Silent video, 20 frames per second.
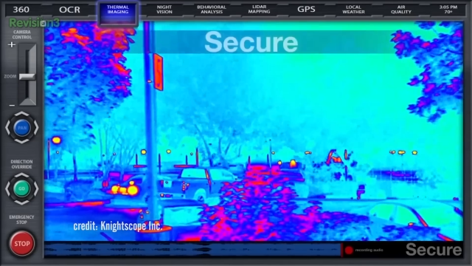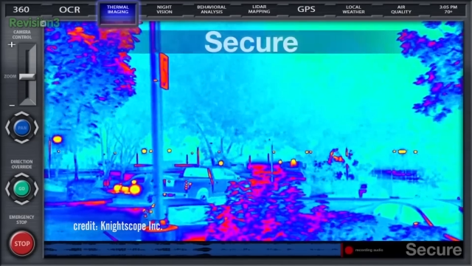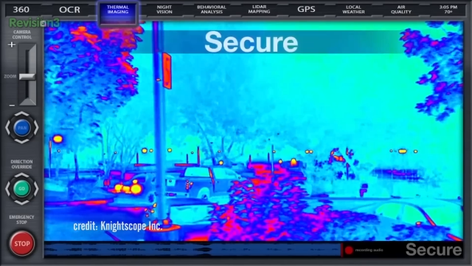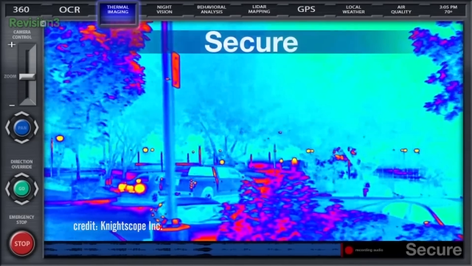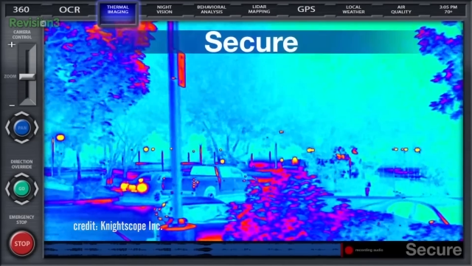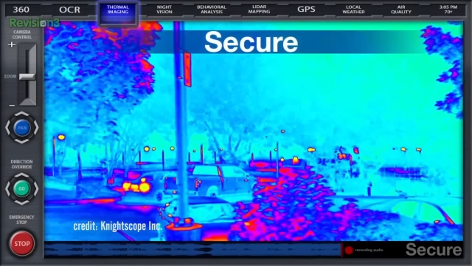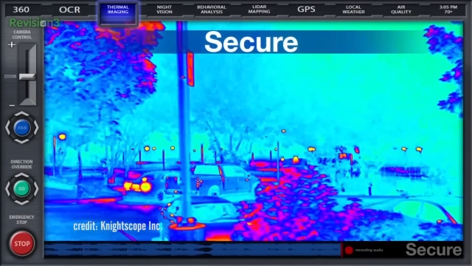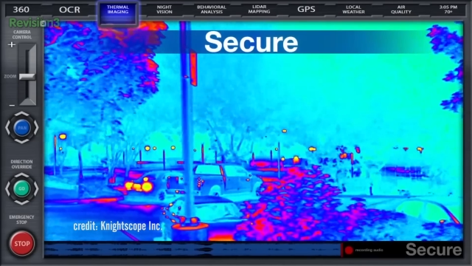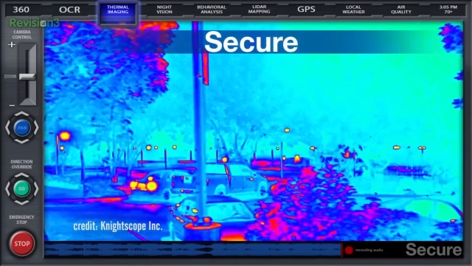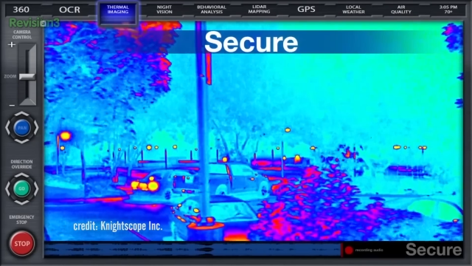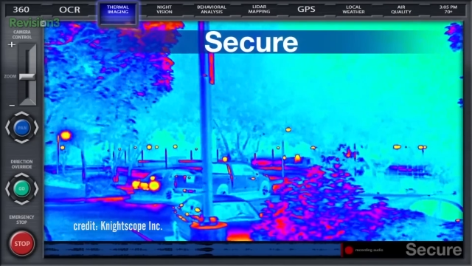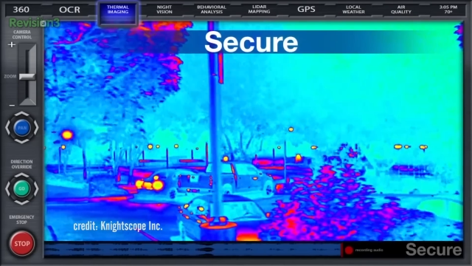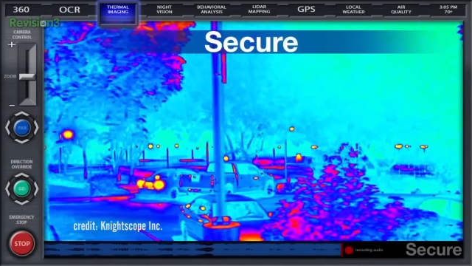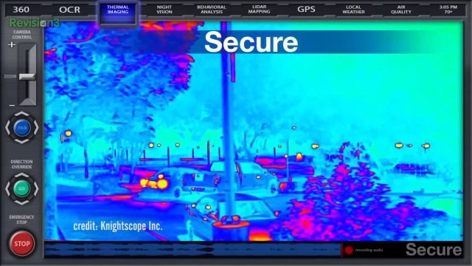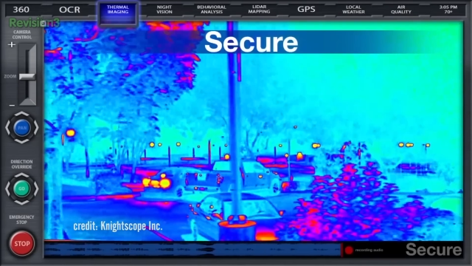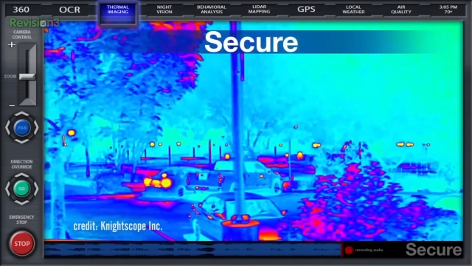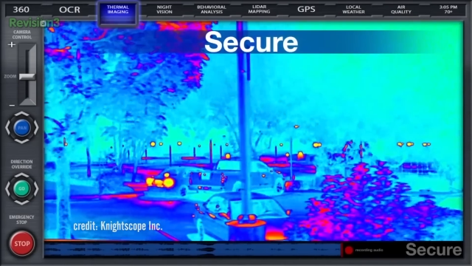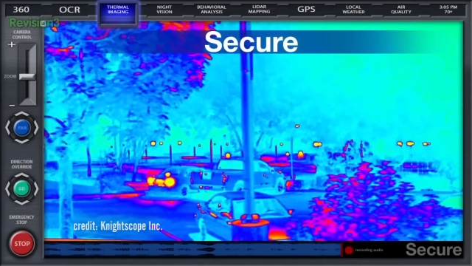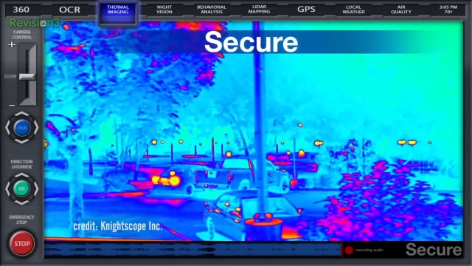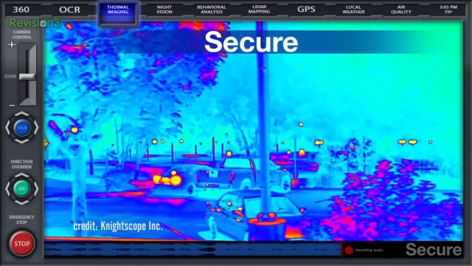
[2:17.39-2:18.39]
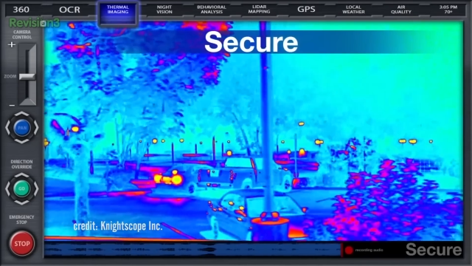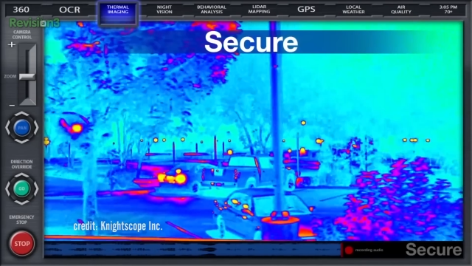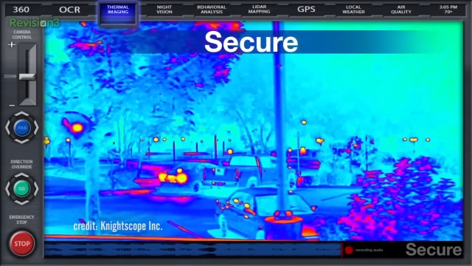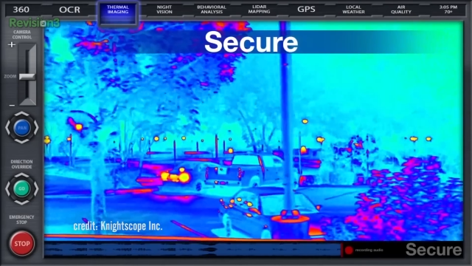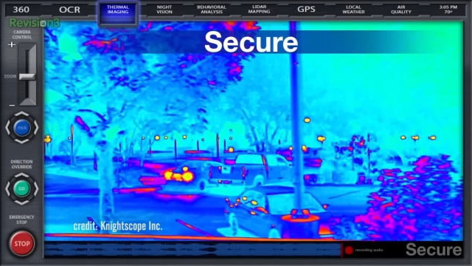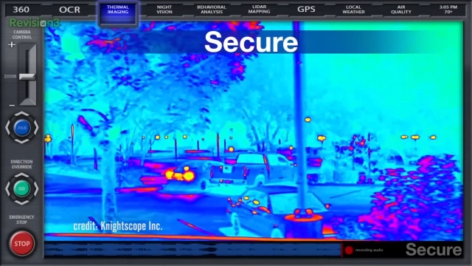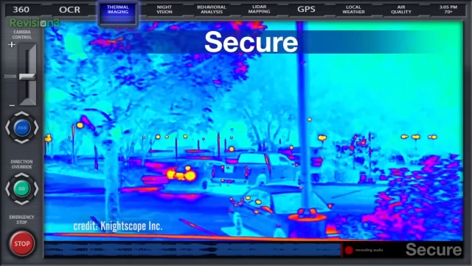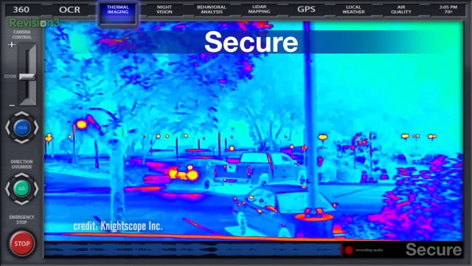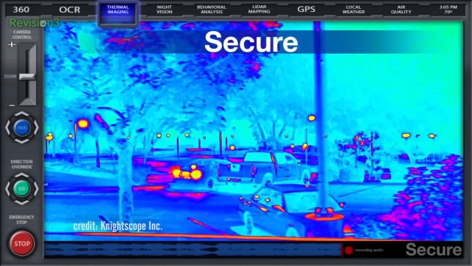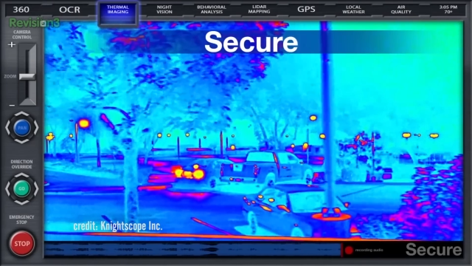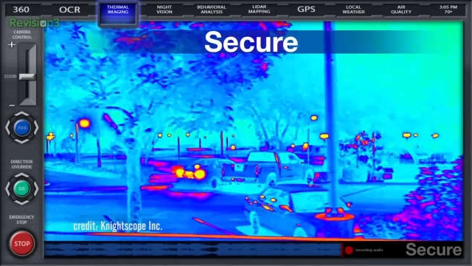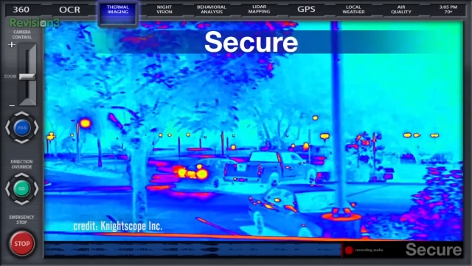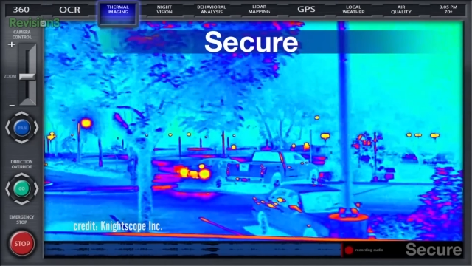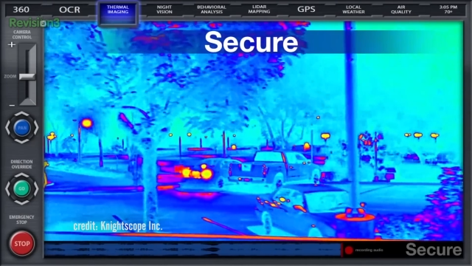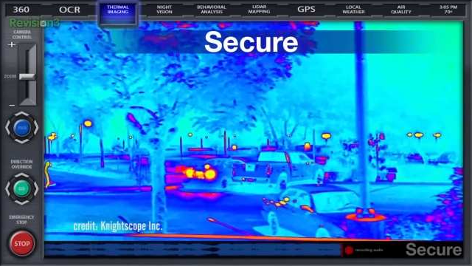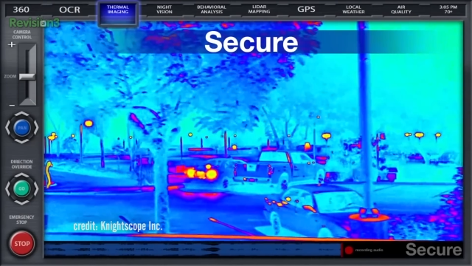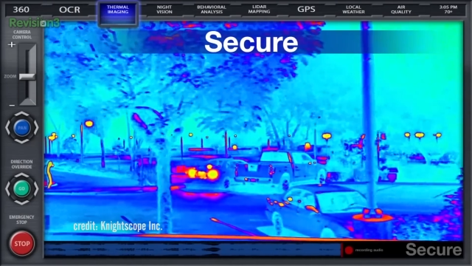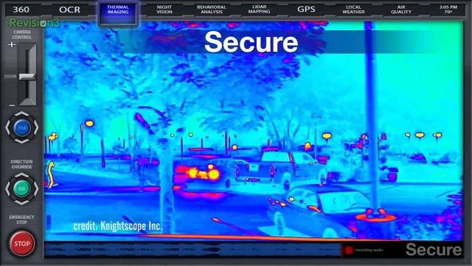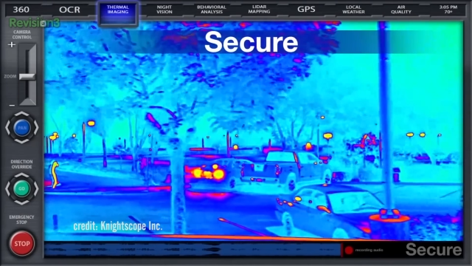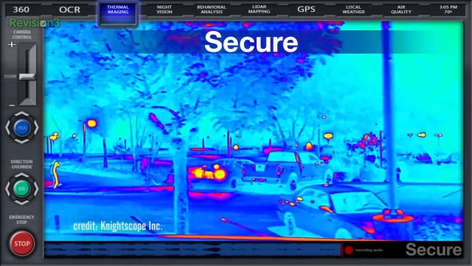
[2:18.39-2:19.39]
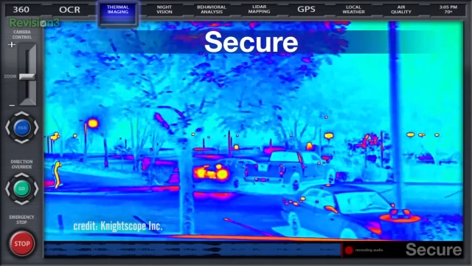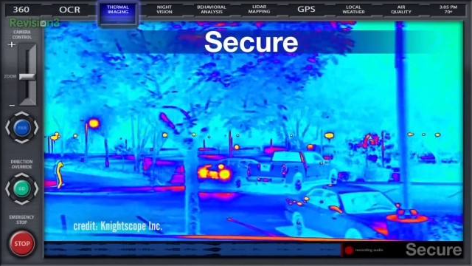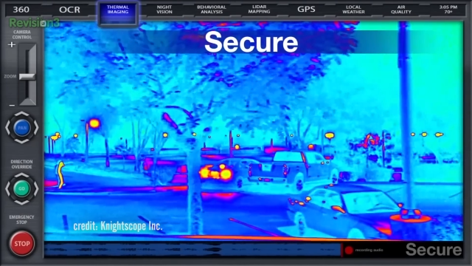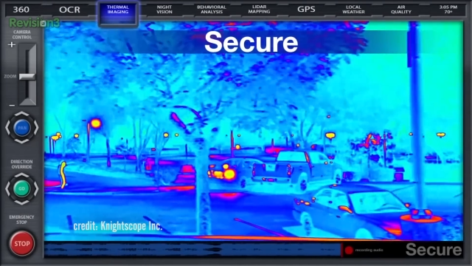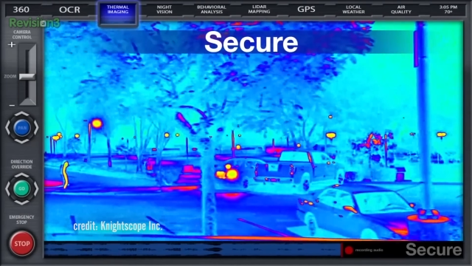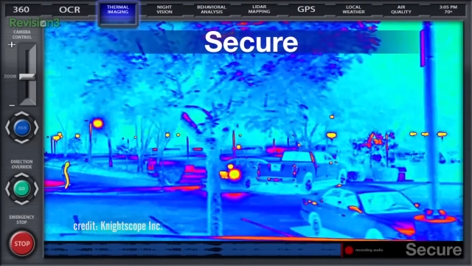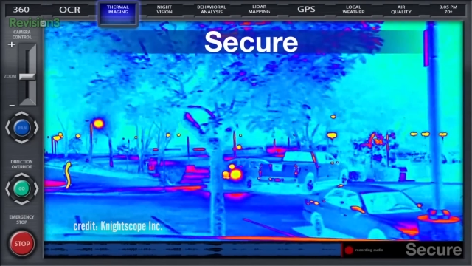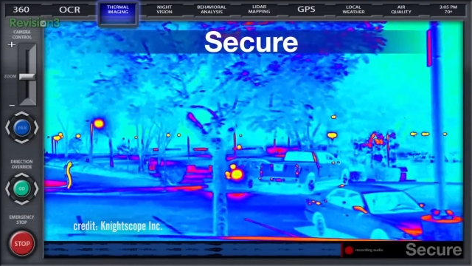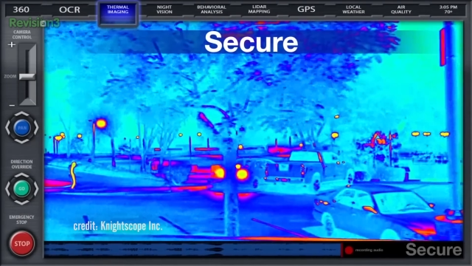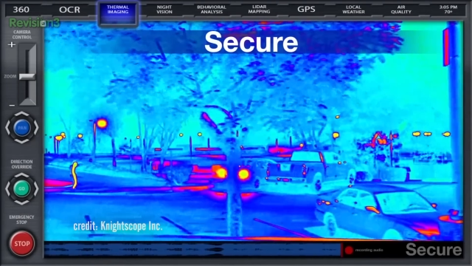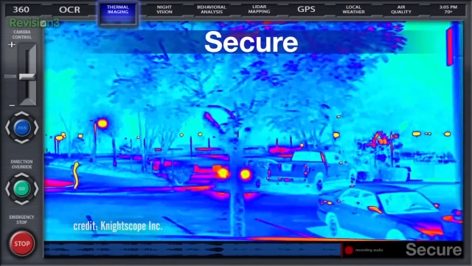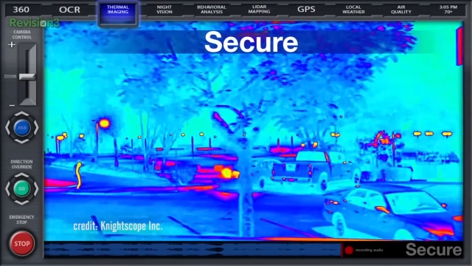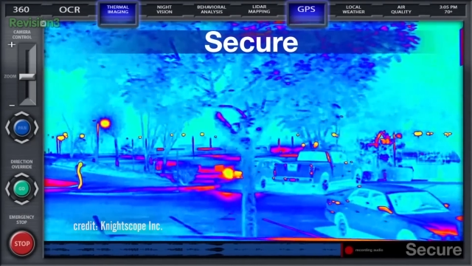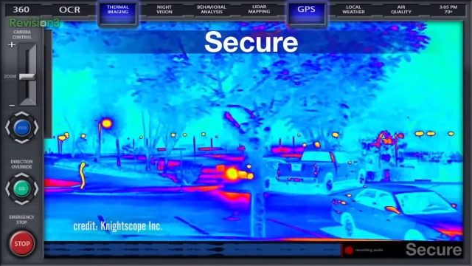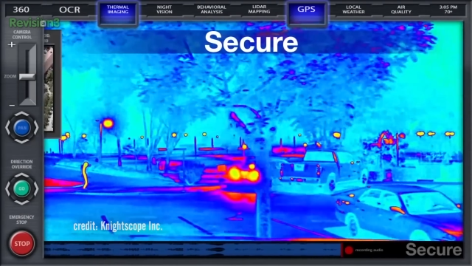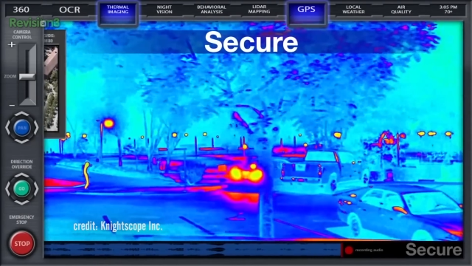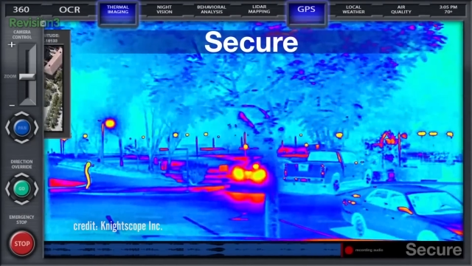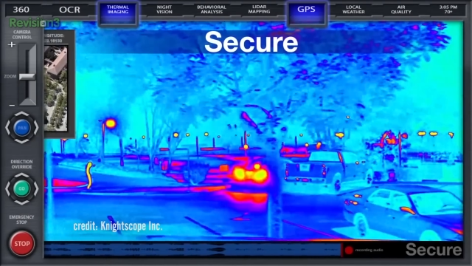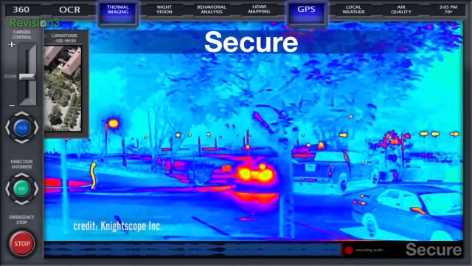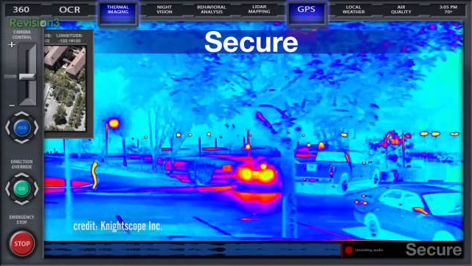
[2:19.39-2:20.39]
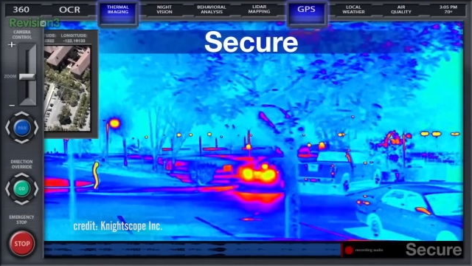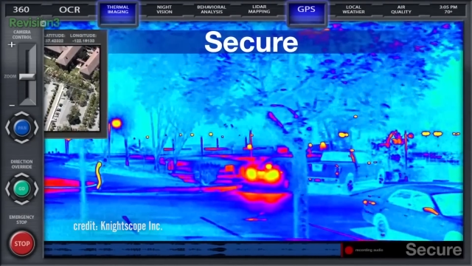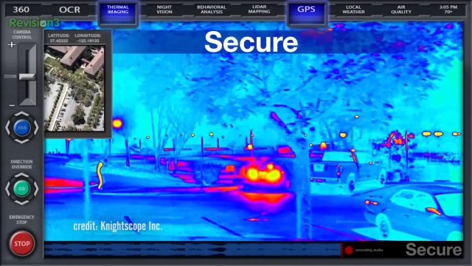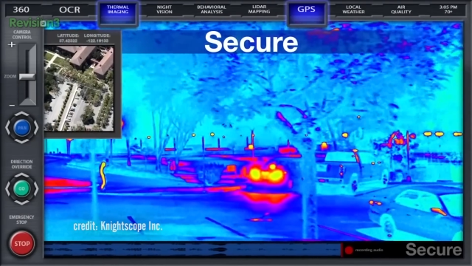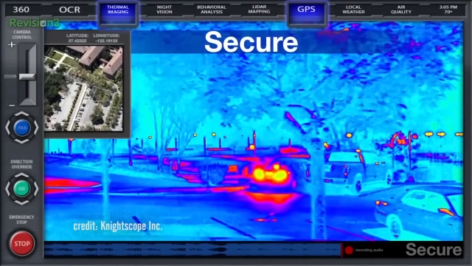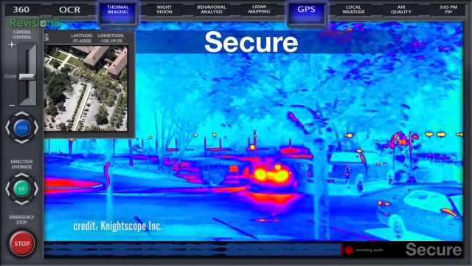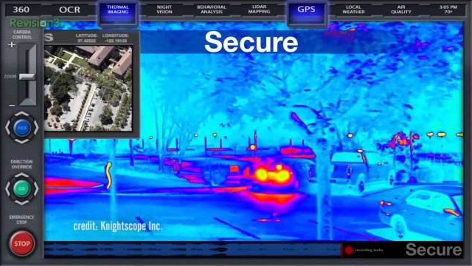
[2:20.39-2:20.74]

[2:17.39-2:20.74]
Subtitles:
Nobody's mouth can be seen.